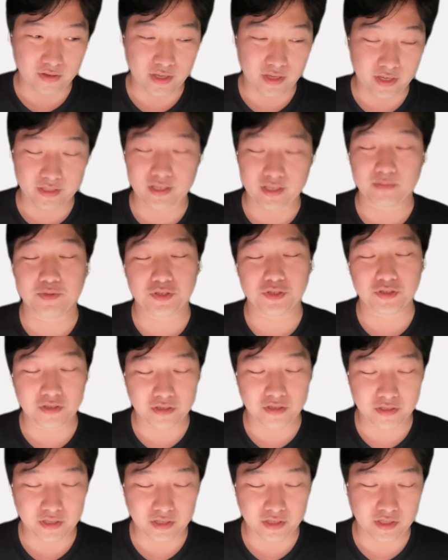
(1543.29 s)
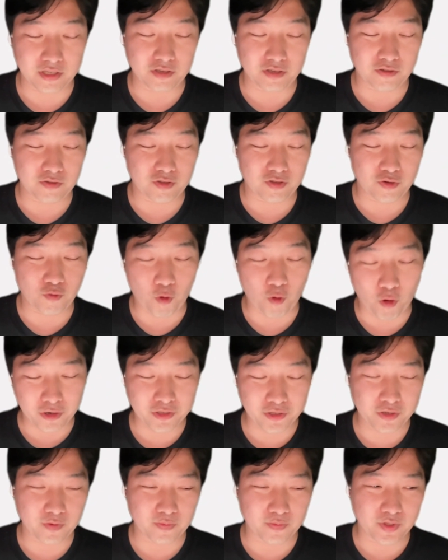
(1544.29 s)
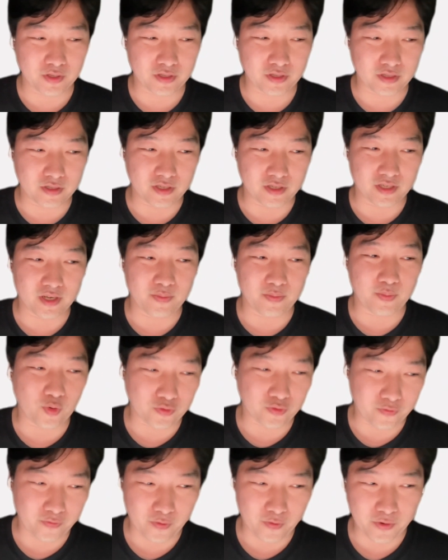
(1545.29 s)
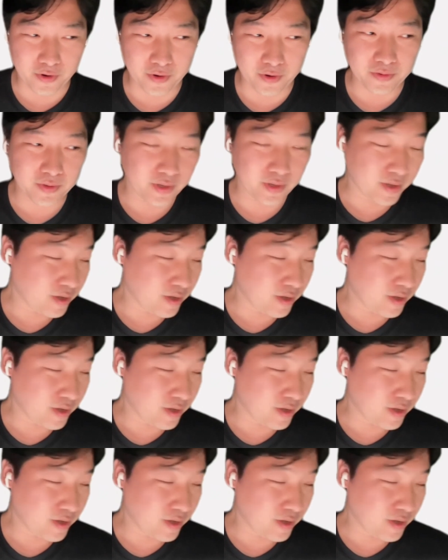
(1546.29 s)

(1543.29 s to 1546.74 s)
exceptional the quality of the design portfolio,